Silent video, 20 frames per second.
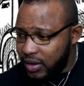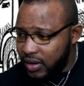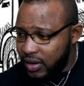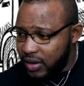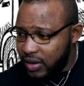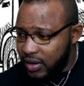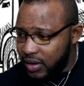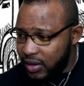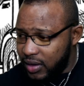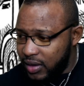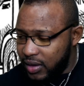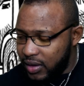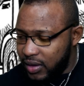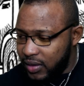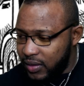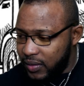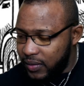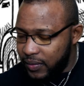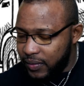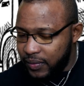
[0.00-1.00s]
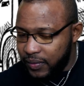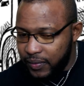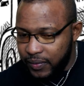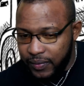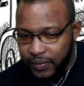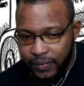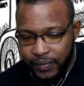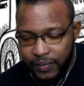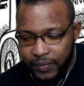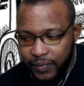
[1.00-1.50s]
Sorry, I didn't
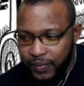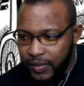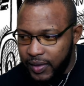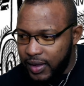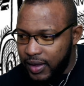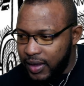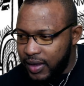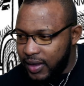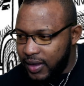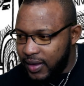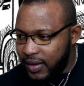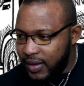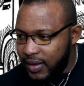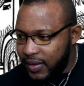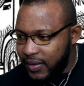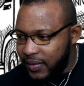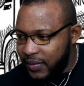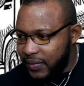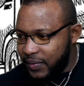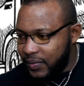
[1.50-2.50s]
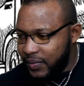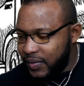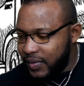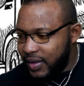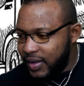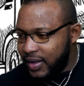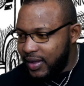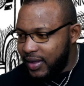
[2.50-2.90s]
find a device named No.